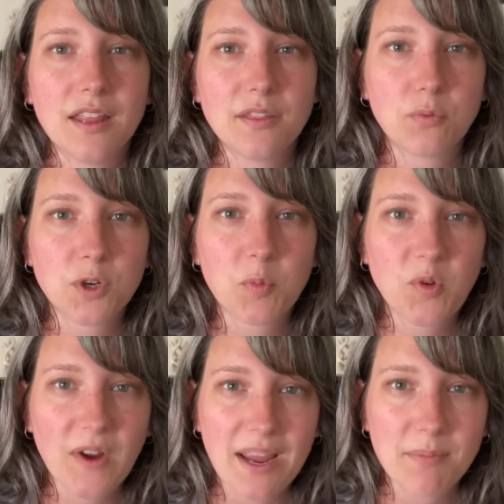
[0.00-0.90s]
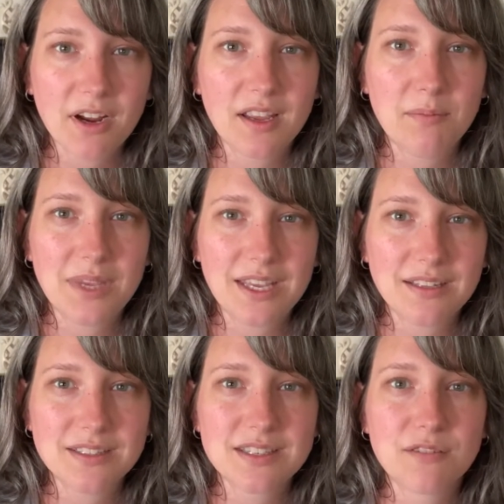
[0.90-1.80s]
The word primary
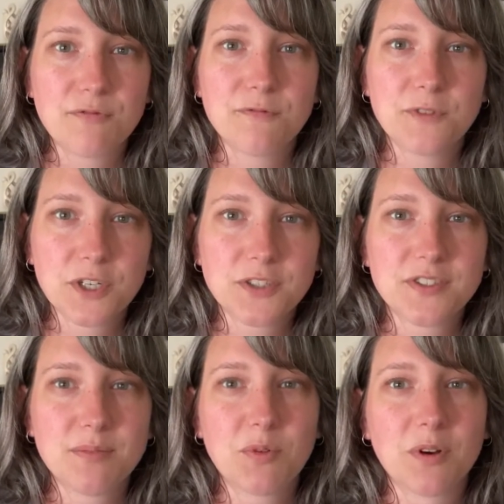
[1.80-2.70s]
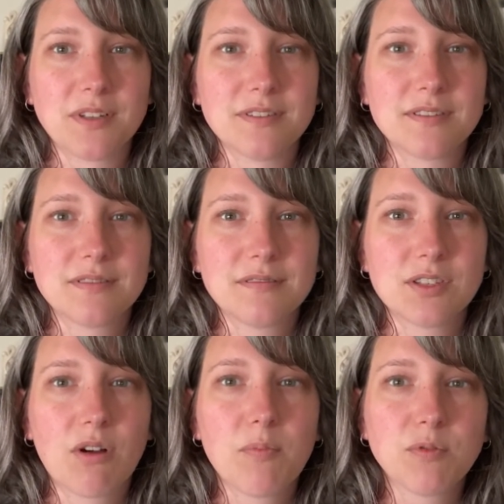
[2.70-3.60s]
means of first importance,
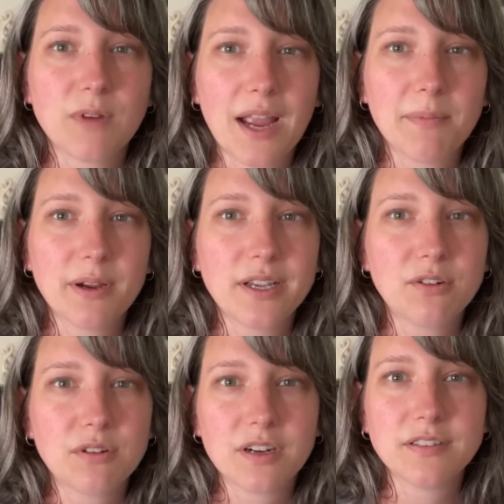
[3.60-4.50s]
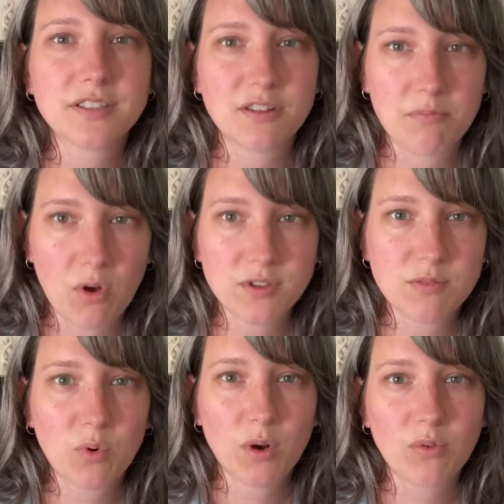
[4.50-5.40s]
so our primary chords are the most
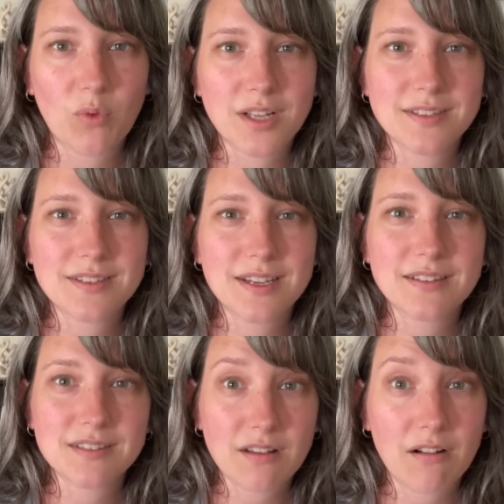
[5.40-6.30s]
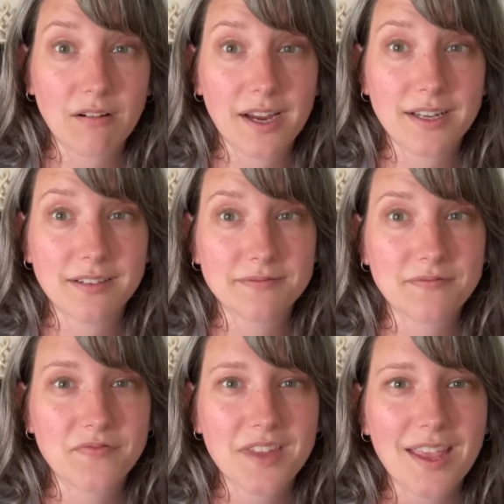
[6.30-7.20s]
important ones in songwriting.
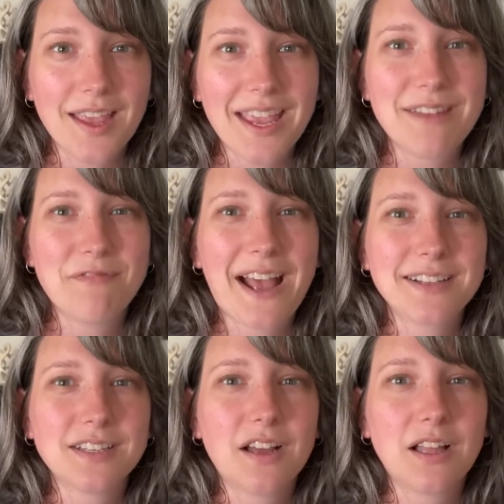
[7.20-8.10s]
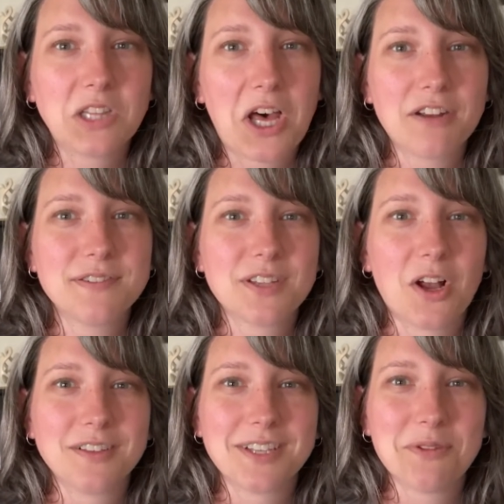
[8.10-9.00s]
In fact, a lot of
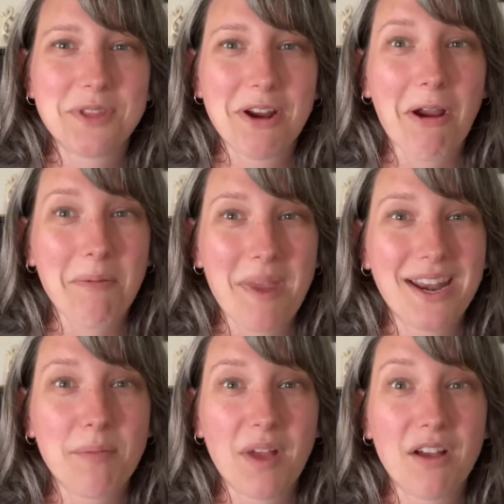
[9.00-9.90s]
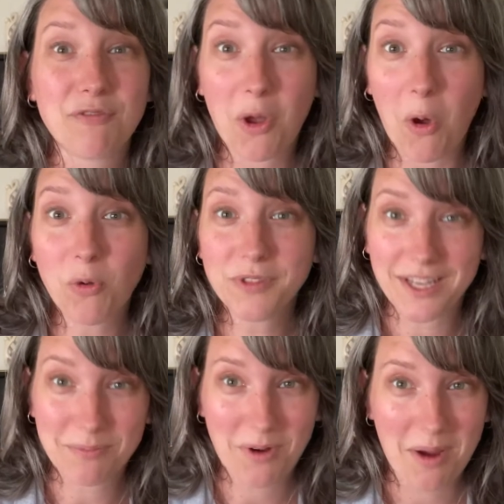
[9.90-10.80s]
songs out there are made up of
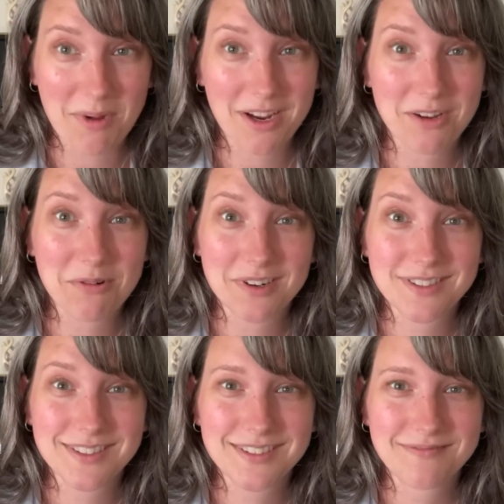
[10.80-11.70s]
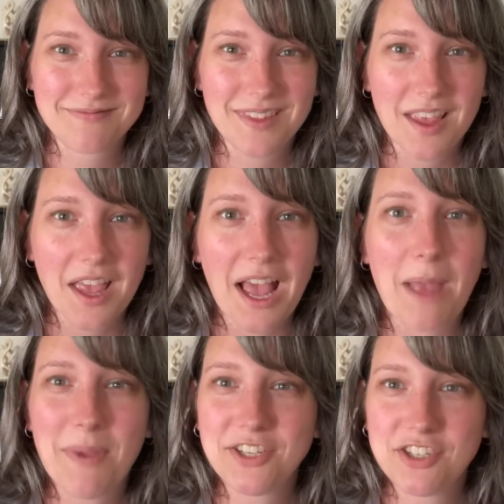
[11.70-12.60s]
only primary chords.
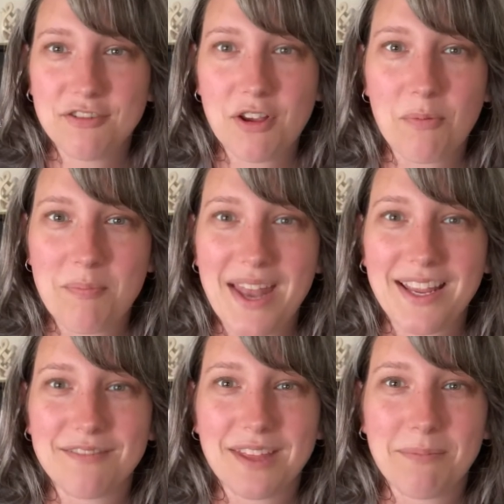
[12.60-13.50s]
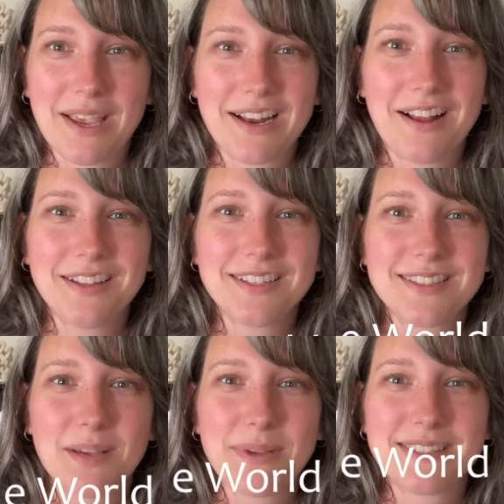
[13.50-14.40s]
I bet you know many of them, and I'll
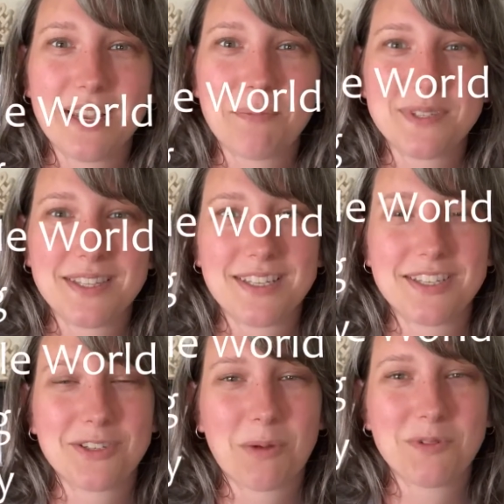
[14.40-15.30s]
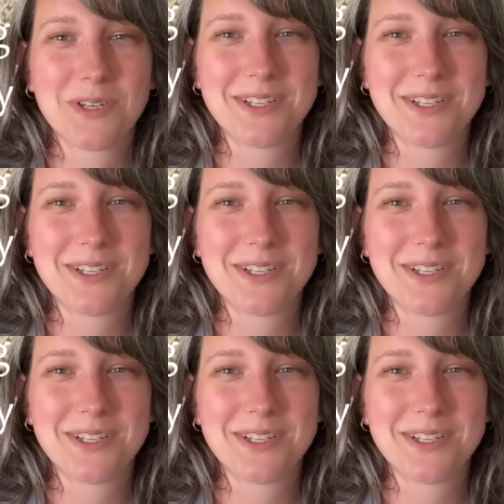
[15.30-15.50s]
list some examples in the description